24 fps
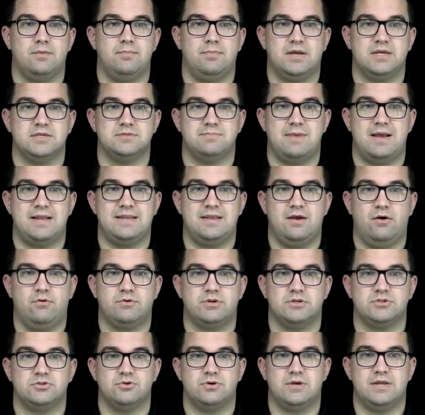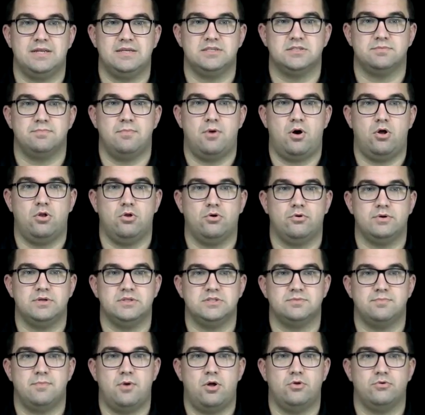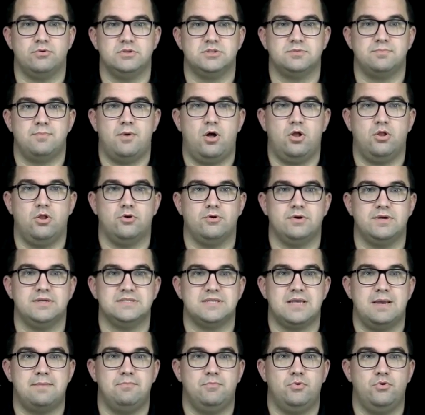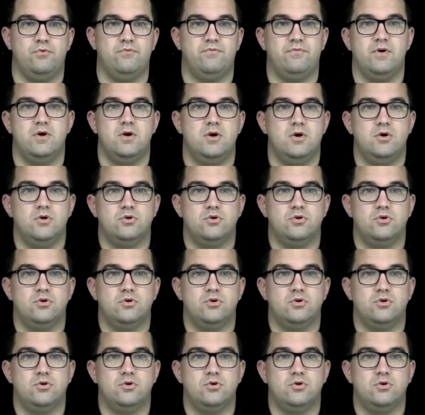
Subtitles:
because my deltas are getting smaller and smaller and smaller as I move